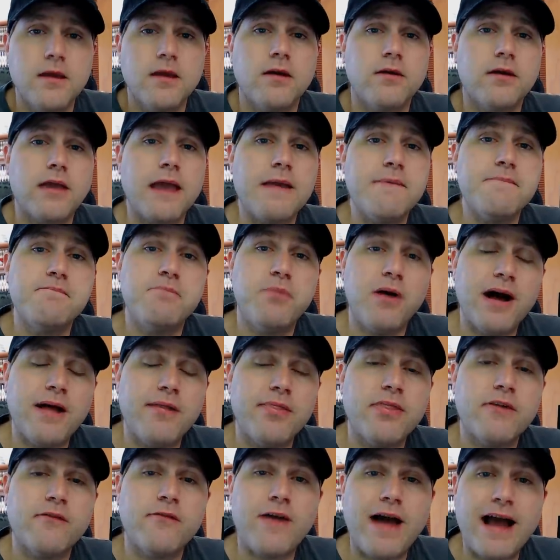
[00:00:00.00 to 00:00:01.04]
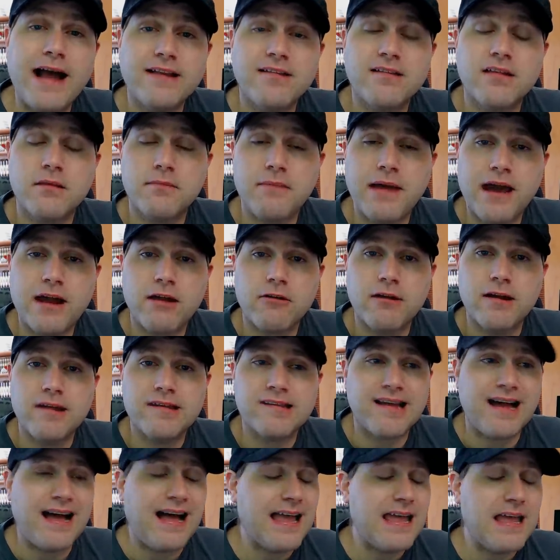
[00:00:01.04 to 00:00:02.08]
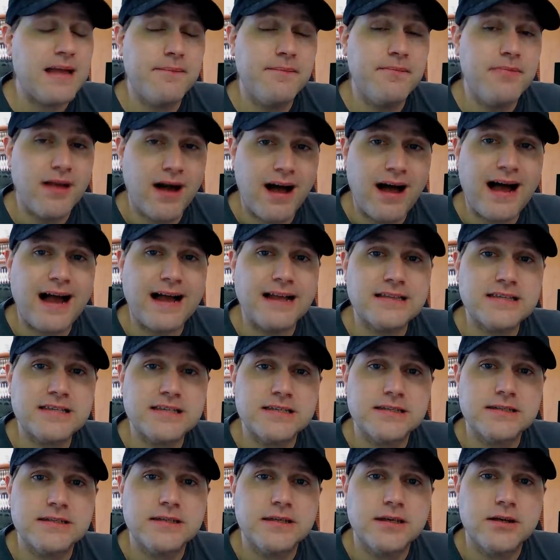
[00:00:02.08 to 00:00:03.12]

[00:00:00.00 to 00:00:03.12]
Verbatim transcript: Okay, but the fact of the matter is, I am not